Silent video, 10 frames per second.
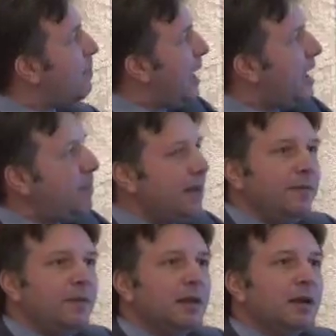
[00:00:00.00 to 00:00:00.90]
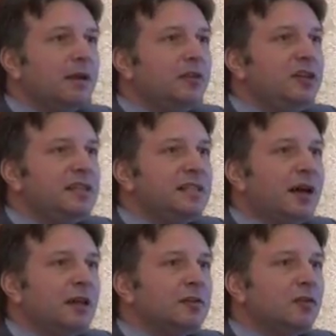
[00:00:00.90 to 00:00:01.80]
Maybe the
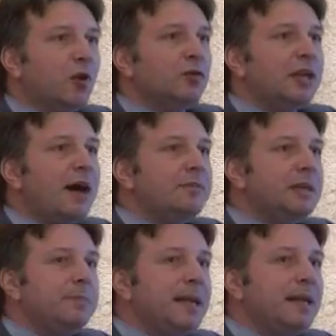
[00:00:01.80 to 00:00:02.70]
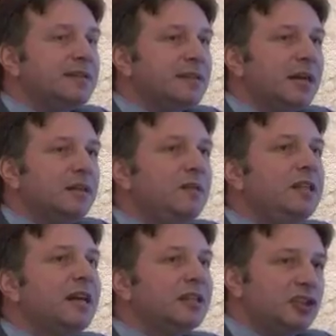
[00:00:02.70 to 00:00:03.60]
results on the MTPL side
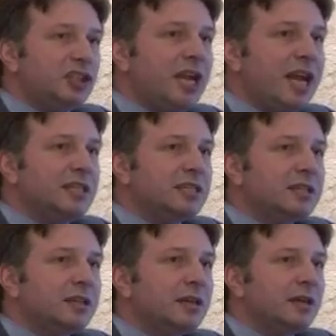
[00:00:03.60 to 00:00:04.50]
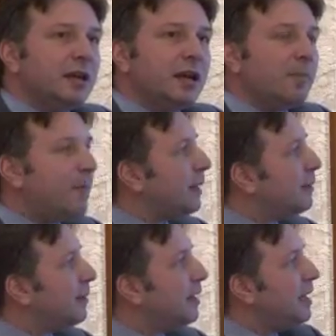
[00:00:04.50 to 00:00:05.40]
will not change,
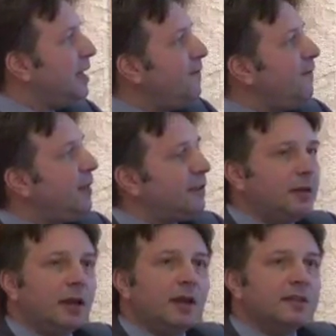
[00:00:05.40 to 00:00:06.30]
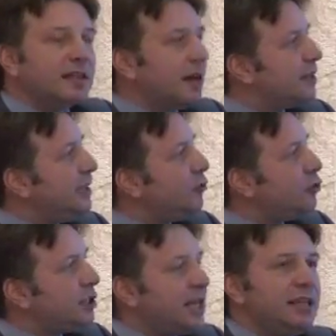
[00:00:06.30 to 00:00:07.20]
but if we succeed
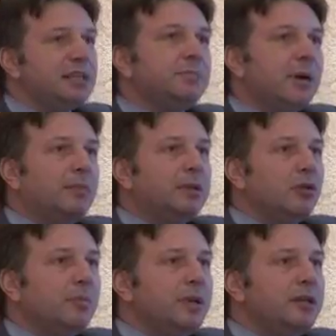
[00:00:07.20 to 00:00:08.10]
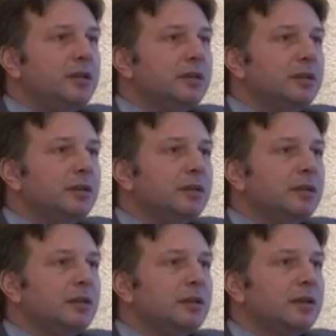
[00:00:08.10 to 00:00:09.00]
to change in public opinion,
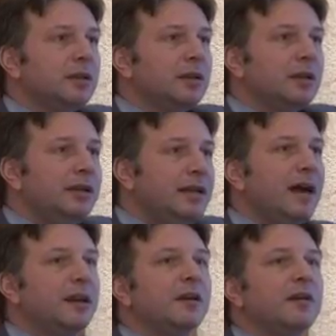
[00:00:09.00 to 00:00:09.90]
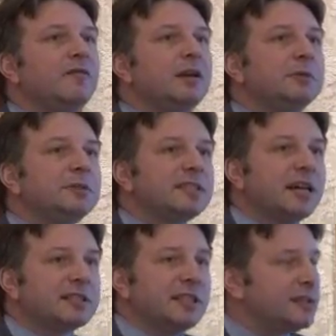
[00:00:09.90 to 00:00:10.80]
then we will be
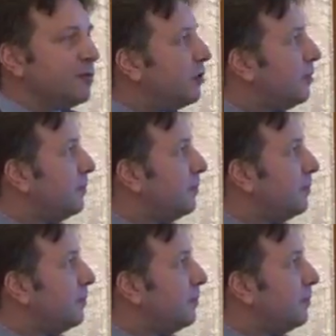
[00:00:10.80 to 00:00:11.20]
successful.